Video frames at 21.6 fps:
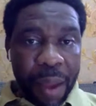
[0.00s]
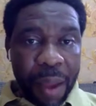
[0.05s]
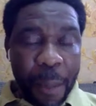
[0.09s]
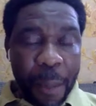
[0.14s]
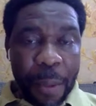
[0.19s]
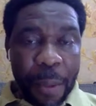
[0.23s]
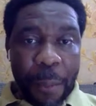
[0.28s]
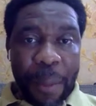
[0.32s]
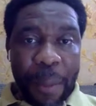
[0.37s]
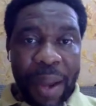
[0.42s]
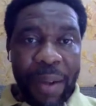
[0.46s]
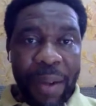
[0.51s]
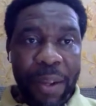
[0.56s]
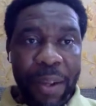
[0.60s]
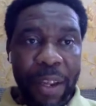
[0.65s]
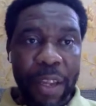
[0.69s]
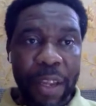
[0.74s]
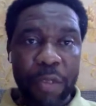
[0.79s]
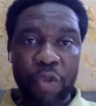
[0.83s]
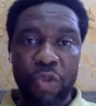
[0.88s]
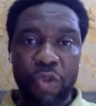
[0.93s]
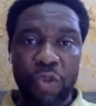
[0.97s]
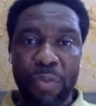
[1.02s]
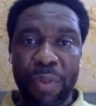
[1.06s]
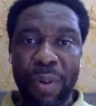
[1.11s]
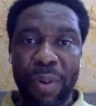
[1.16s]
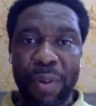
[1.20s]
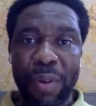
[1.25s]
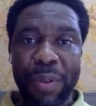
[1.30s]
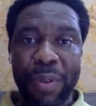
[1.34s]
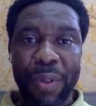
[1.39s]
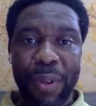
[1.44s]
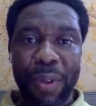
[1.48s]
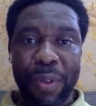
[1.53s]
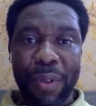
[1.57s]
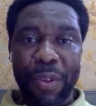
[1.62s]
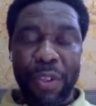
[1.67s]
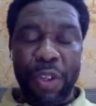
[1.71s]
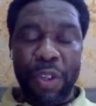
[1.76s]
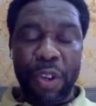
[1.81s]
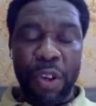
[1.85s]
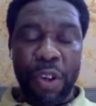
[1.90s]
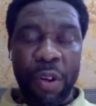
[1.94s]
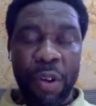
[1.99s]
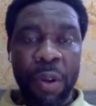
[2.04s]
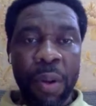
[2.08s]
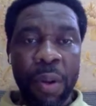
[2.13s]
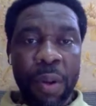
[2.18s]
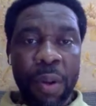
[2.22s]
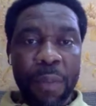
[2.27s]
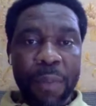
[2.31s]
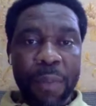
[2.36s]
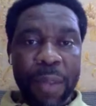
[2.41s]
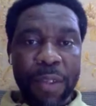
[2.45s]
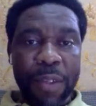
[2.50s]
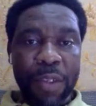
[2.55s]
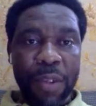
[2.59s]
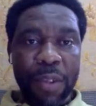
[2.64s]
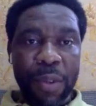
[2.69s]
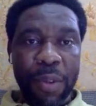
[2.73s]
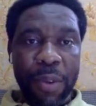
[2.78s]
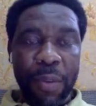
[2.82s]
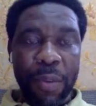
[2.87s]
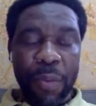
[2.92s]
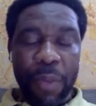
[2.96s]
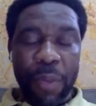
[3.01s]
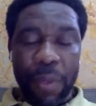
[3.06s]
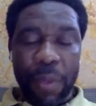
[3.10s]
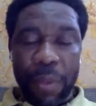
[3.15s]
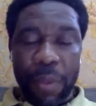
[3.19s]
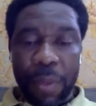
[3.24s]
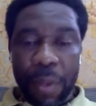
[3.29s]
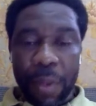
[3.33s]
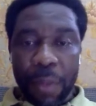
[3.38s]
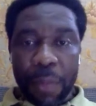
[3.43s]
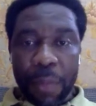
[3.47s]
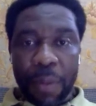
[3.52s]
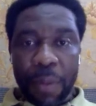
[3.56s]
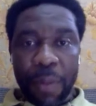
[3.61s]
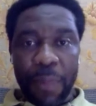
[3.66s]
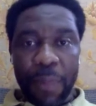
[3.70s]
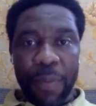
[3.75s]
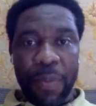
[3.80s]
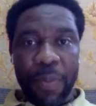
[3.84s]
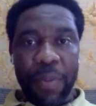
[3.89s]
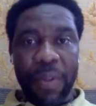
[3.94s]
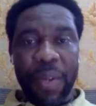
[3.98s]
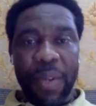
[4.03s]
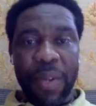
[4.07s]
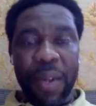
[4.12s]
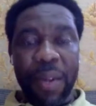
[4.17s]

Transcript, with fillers: I'll be back again tomorrow to continue pastoring with purpose.